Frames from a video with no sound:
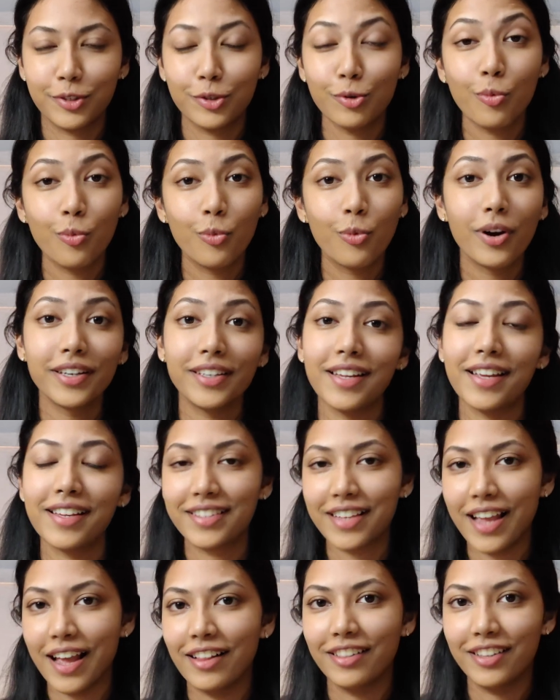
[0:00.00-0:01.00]
So what
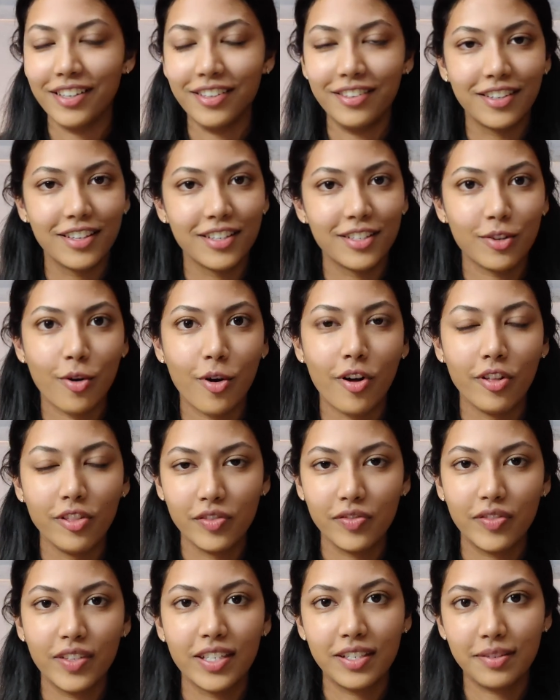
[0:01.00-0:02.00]
exactly does all
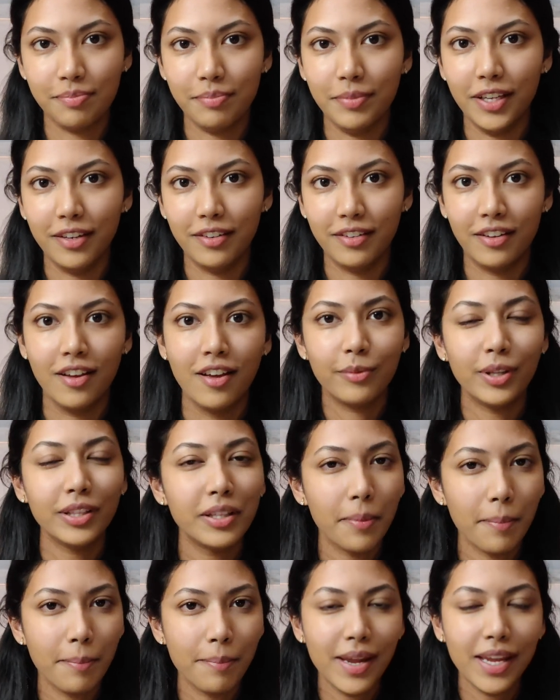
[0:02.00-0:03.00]
of this mean? Well,
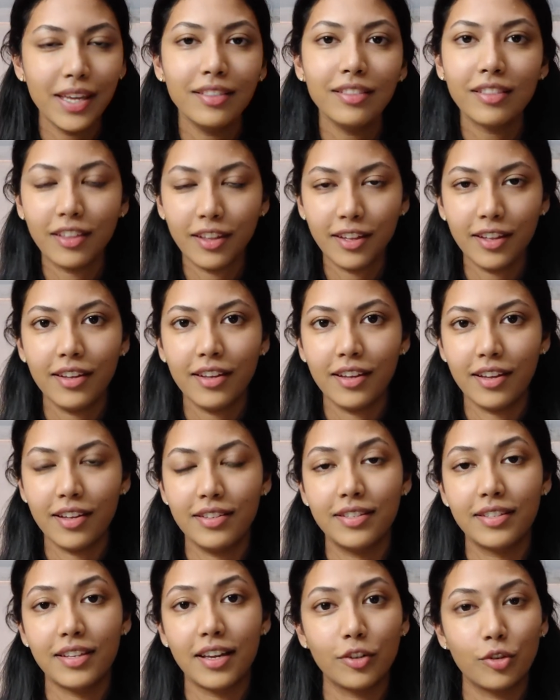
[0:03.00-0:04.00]
the main thing
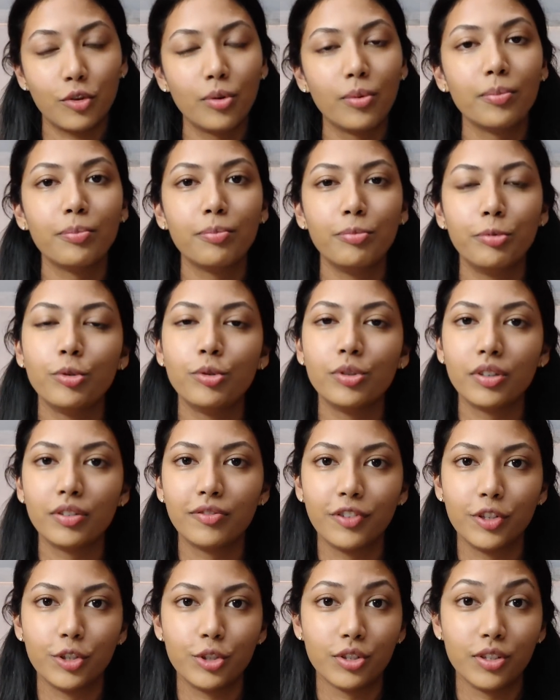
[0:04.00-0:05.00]
is that computer
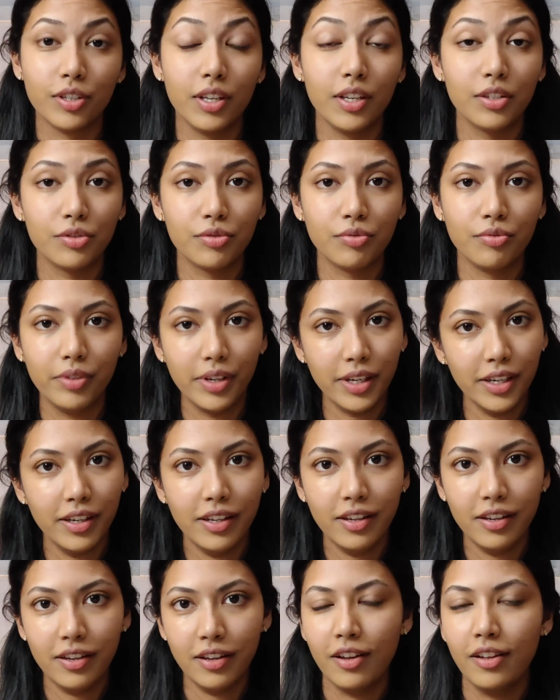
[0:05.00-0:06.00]
vision is
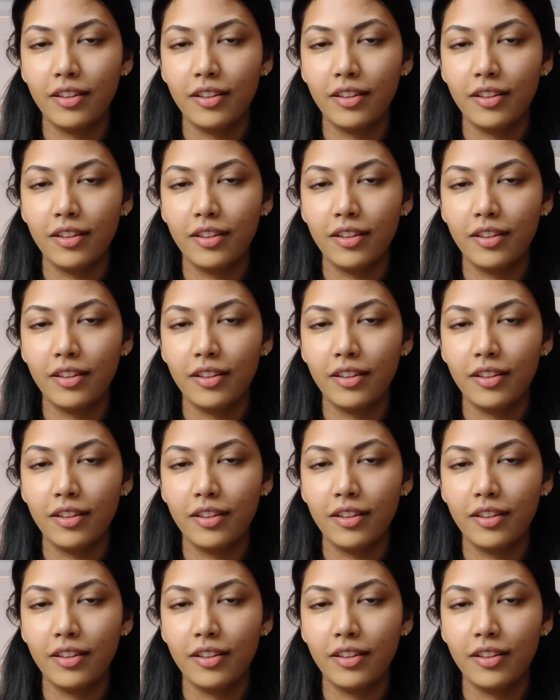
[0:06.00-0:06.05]
really